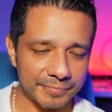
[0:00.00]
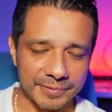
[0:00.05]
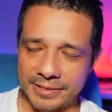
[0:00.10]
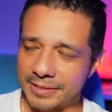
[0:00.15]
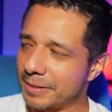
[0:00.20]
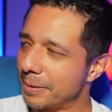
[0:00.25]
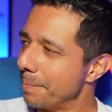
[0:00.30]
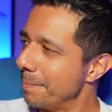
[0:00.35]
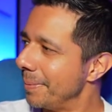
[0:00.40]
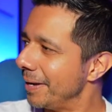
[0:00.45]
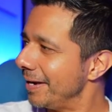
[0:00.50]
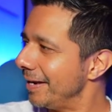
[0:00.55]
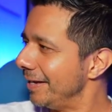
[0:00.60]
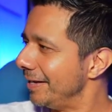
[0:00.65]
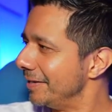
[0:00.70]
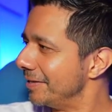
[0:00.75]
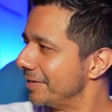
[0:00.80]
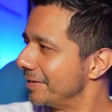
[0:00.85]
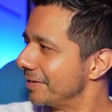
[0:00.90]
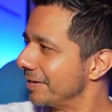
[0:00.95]

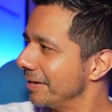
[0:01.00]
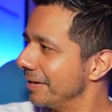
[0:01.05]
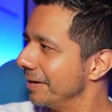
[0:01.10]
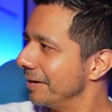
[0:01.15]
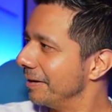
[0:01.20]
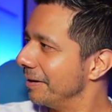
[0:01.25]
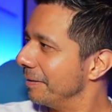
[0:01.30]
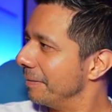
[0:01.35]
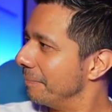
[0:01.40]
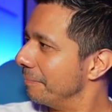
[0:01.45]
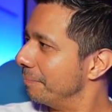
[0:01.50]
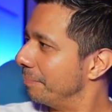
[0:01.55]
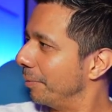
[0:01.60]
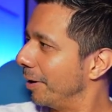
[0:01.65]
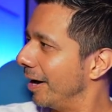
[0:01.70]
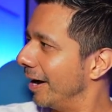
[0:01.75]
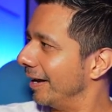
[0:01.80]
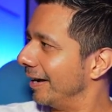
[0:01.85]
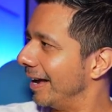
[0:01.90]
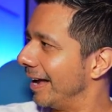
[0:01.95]
middies.
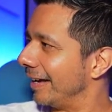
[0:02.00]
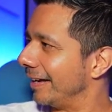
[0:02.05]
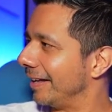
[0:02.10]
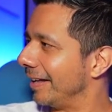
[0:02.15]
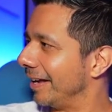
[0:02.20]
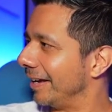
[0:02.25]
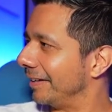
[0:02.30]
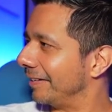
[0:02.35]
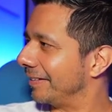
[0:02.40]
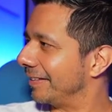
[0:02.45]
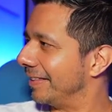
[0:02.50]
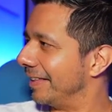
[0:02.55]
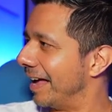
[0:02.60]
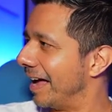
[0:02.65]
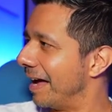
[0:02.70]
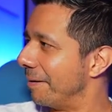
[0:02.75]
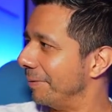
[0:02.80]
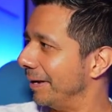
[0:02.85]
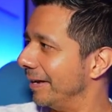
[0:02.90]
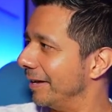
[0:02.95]
But I'd like
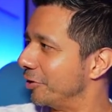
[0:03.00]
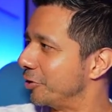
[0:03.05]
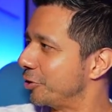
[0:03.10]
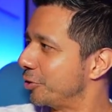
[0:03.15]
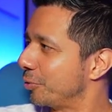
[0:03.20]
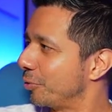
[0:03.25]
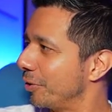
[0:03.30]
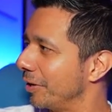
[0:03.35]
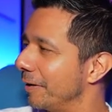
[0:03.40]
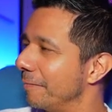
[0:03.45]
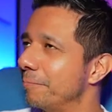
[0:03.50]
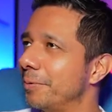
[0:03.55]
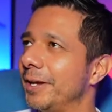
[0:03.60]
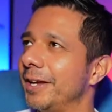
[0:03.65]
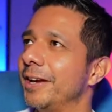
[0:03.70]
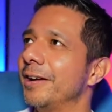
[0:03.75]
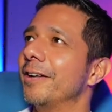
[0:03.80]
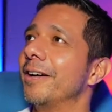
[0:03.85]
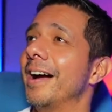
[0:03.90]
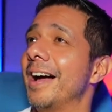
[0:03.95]
that. I mean, a short up
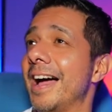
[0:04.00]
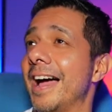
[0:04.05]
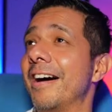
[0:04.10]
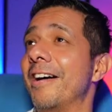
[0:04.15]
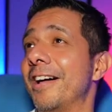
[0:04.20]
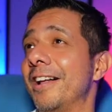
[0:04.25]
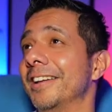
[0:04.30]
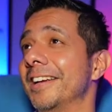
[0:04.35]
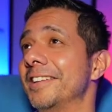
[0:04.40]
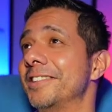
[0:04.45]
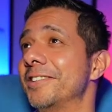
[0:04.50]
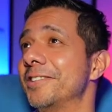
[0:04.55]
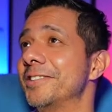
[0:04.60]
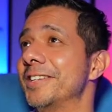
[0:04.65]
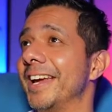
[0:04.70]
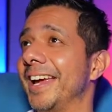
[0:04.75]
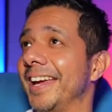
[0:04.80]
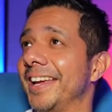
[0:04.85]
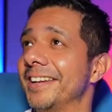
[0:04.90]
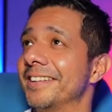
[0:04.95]
here, I'll
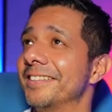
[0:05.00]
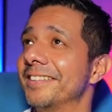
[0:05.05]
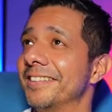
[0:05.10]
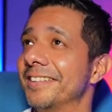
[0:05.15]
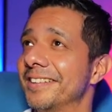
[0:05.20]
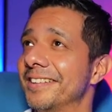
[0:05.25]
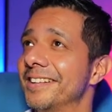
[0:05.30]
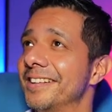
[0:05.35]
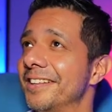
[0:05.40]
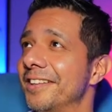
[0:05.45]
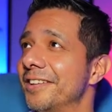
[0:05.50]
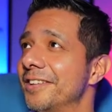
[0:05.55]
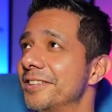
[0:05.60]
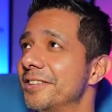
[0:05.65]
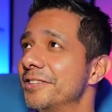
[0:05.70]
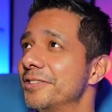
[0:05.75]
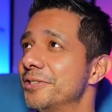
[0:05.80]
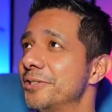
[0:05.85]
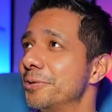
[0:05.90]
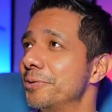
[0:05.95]
entertain
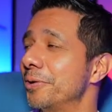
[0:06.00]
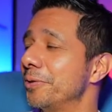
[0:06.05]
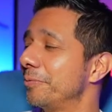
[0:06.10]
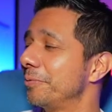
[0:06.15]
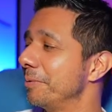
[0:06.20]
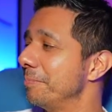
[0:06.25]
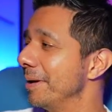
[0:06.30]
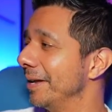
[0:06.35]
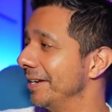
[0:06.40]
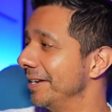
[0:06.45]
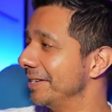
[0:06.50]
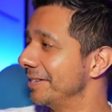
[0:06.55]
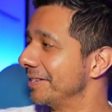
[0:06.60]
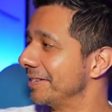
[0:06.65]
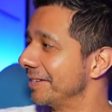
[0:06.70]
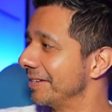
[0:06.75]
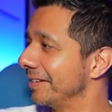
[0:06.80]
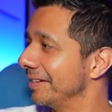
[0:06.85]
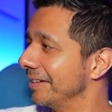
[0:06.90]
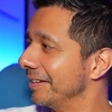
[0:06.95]
2 or 3
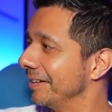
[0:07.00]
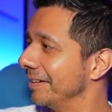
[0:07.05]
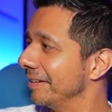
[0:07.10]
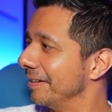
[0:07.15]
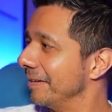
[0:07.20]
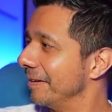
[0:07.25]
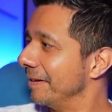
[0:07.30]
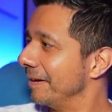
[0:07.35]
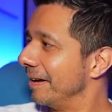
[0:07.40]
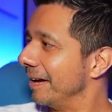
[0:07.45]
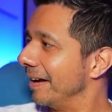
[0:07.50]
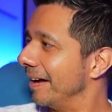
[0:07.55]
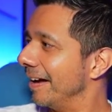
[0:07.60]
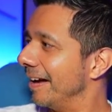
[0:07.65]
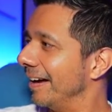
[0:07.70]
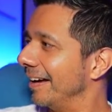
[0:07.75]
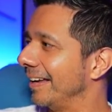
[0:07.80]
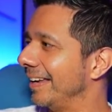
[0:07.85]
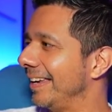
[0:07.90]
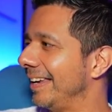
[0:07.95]
middies.
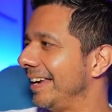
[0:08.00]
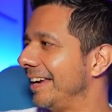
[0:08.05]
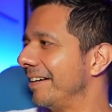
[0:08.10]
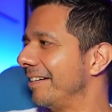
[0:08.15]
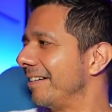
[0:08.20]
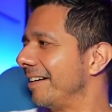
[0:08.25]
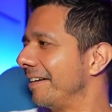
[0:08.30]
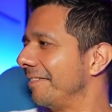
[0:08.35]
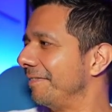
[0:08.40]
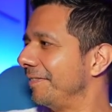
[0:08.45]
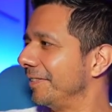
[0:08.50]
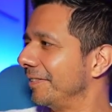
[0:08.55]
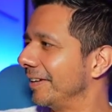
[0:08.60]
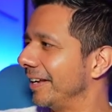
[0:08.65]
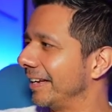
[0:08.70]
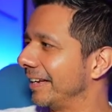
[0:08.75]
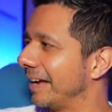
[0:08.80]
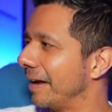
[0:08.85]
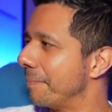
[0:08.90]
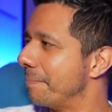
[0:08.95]
Here, I feel
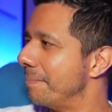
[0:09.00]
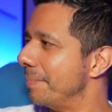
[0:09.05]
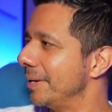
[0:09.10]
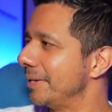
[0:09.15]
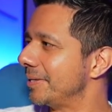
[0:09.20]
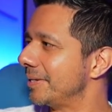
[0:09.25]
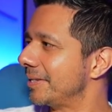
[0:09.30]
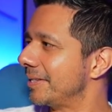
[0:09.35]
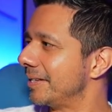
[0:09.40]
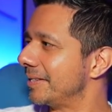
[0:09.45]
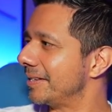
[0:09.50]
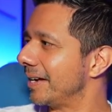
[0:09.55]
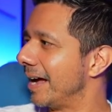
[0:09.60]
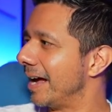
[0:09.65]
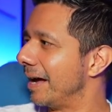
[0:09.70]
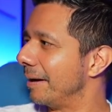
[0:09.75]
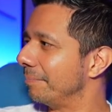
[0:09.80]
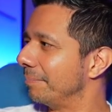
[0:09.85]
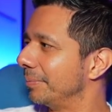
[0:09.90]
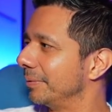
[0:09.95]
like I missed the
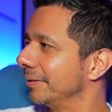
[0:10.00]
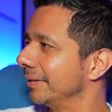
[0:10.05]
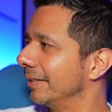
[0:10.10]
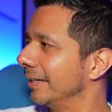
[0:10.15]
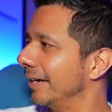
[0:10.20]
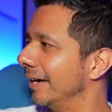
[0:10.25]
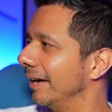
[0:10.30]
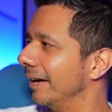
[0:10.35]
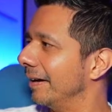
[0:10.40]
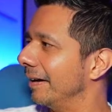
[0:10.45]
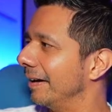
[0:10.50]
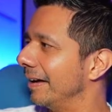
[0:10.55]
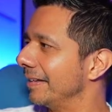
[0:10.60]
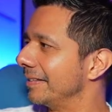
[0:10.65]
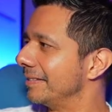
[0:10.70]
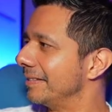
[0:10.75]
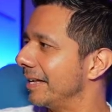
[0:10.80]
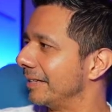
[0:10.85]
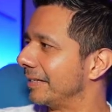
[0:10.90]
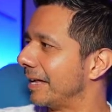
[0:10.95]
top.
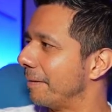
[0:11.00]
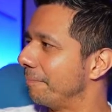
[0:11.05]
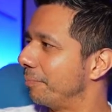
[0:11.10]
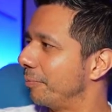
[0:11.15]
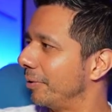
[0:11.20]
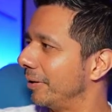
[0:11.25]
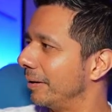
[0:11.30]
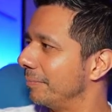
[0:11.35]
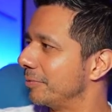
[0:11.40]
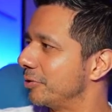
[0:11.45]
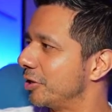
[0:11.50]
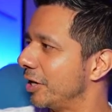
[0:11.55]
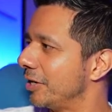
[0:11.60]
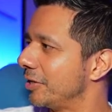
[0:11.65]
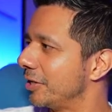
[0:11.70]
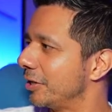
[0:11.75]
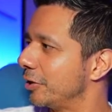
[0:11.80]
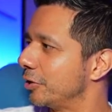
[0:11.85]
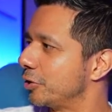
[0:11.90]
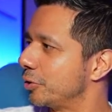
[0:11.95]
At that point, I'm
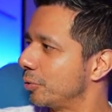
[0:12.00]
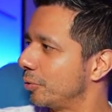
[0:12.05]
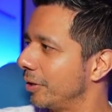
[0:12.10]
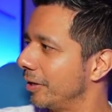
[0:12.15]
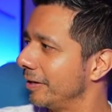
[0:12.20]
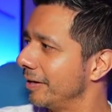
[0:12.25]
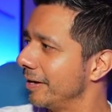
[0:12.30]
chasing the short.